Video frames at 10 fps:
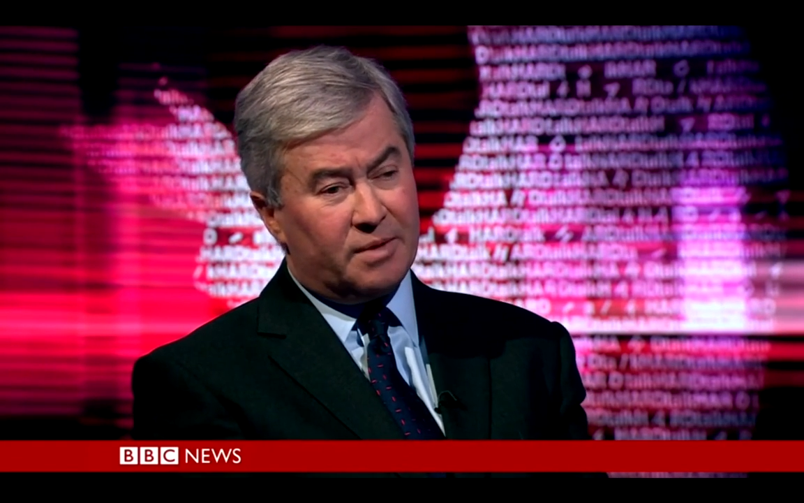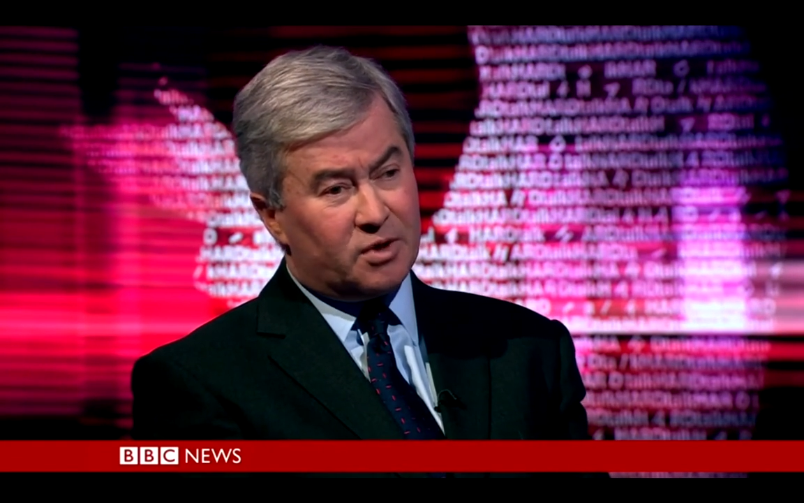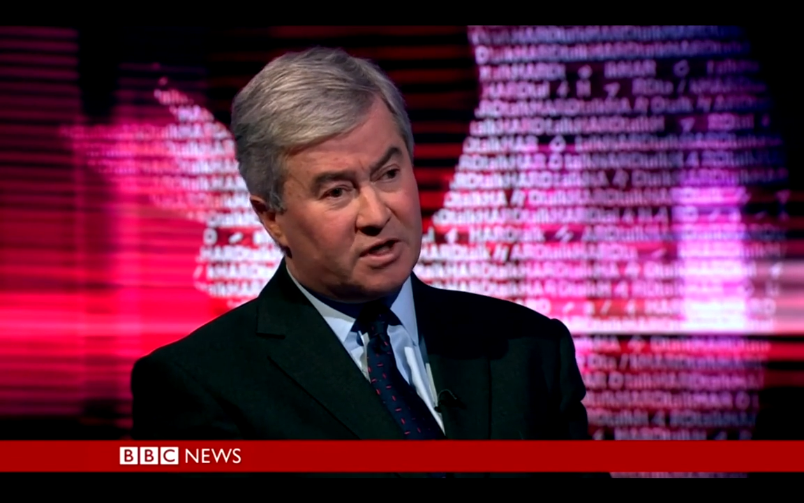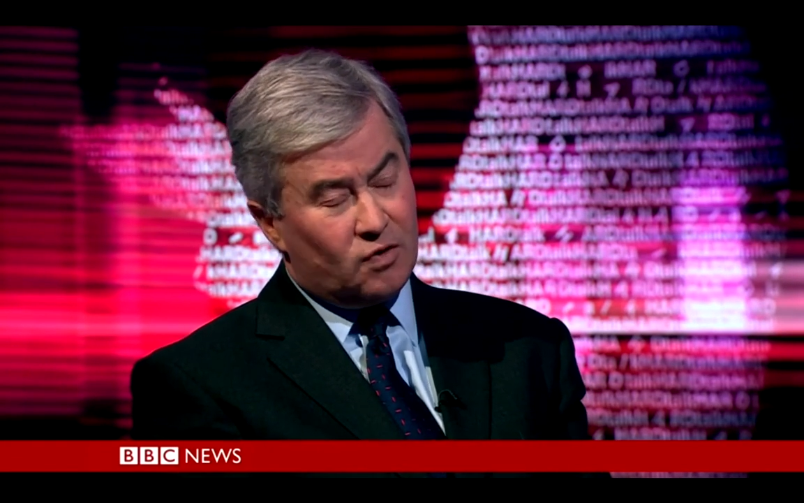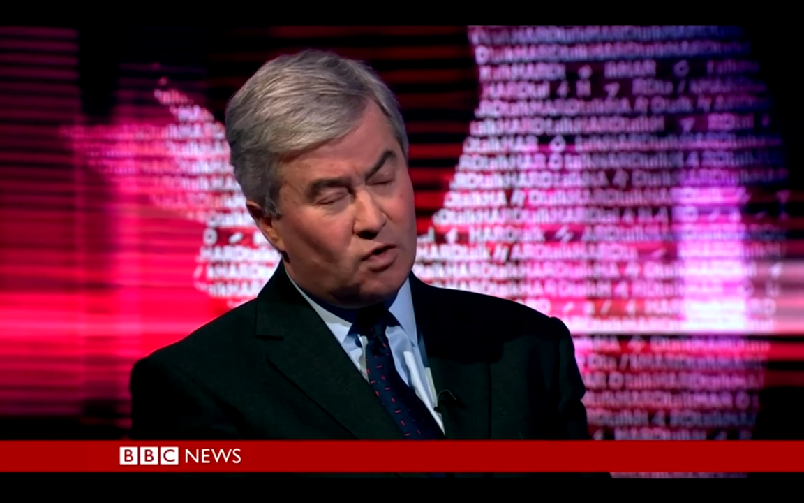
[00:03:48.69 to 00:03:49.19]

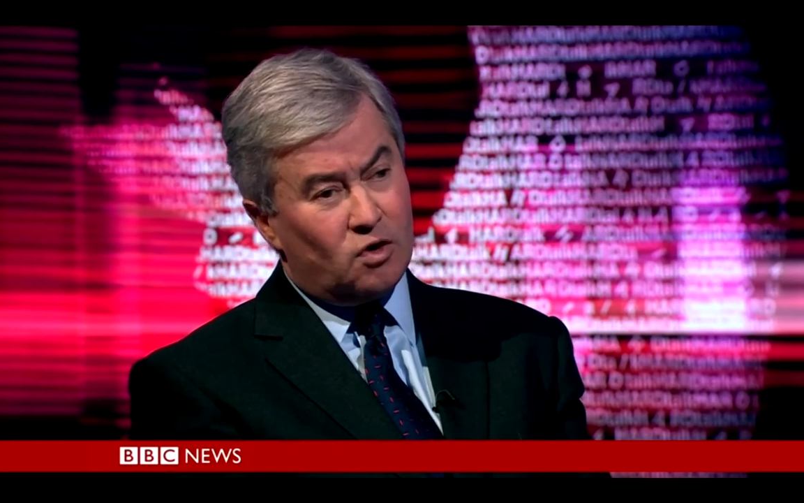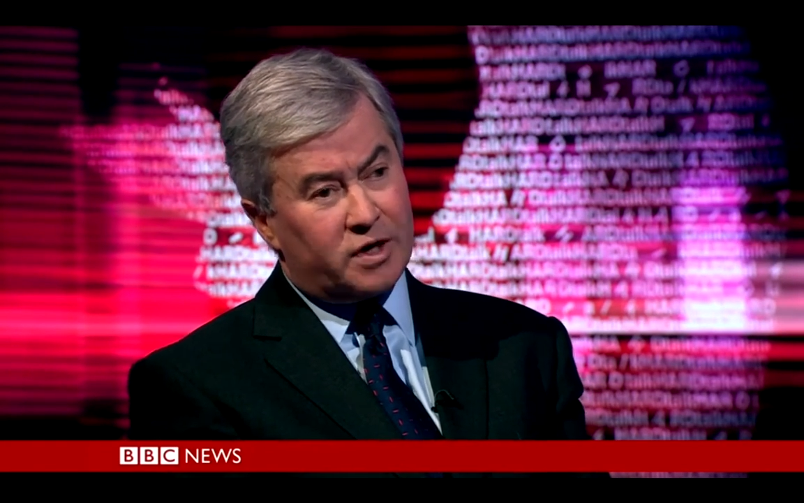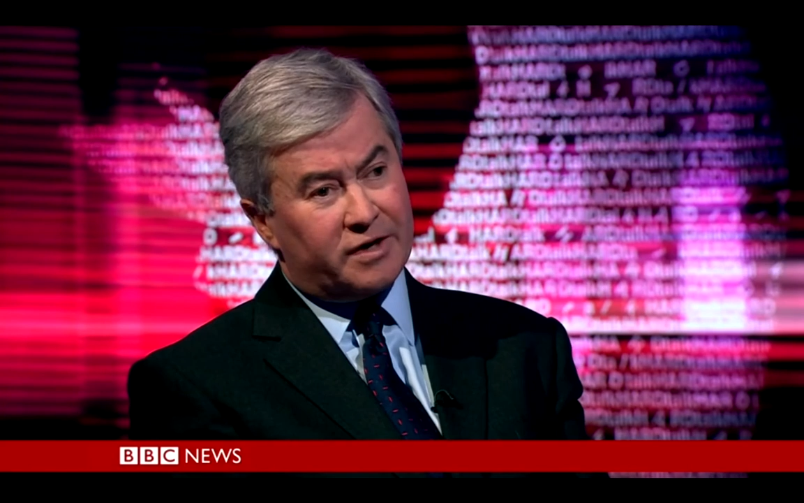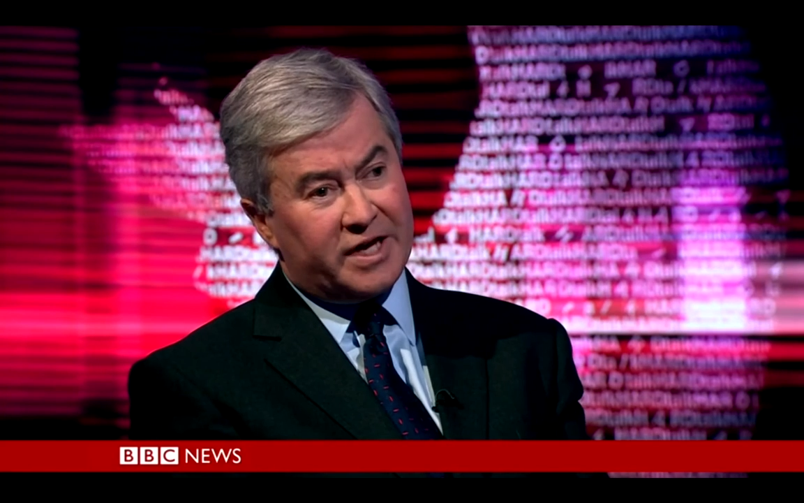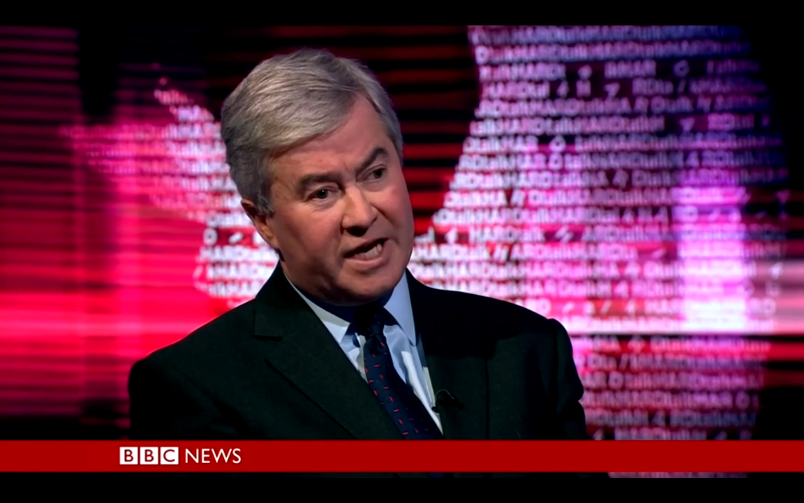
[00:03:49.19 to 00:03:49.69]
But if you
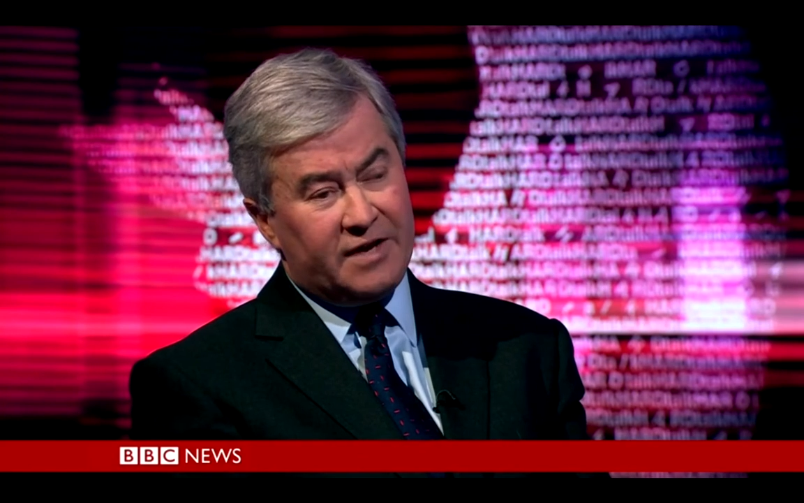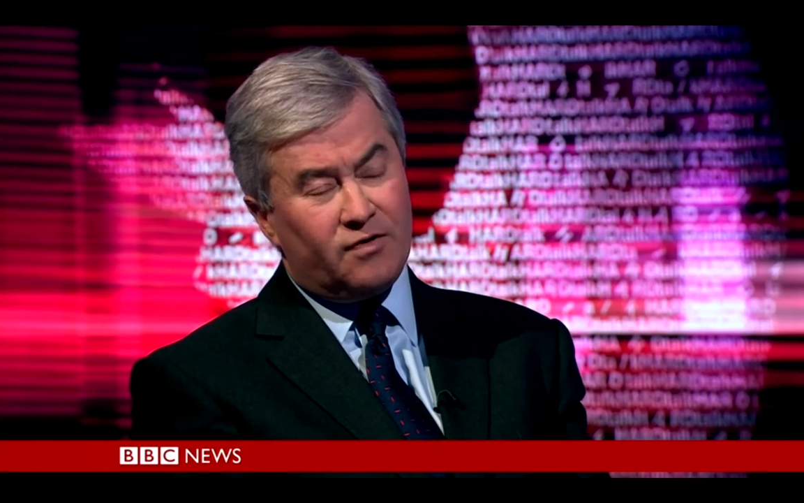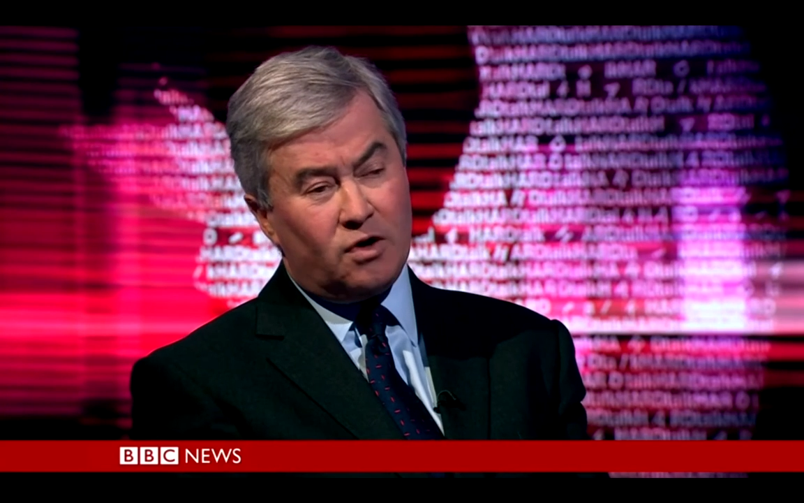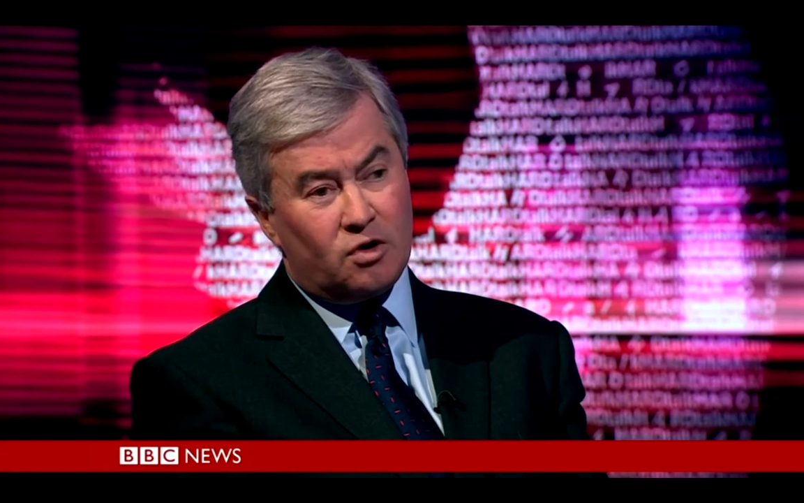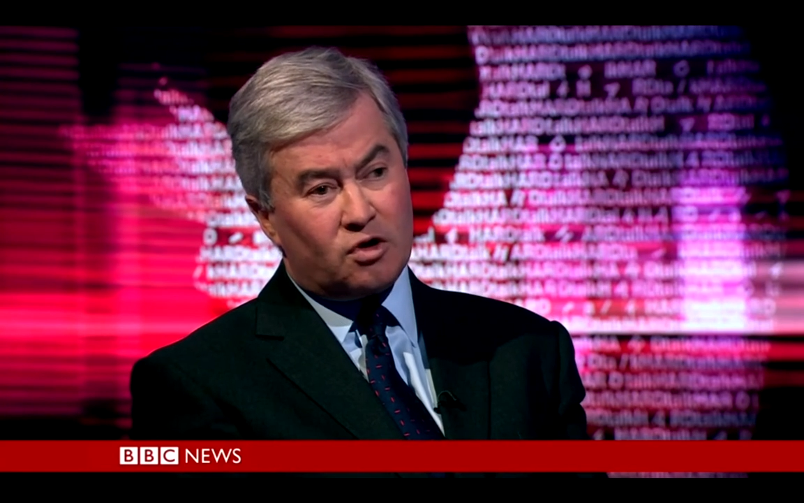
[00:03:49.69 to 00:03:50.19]
look at the
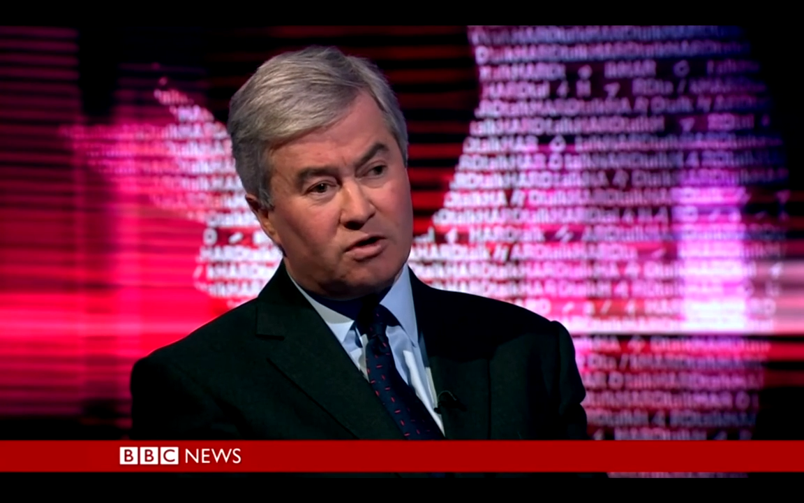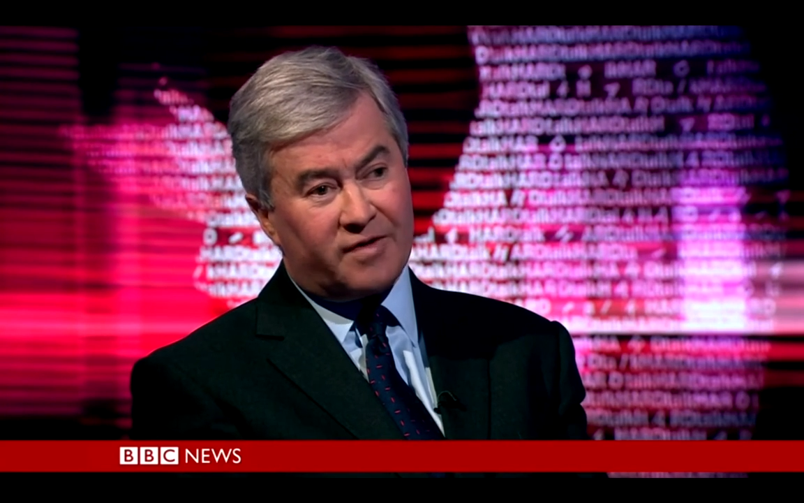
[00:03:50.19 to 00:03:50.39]
evolution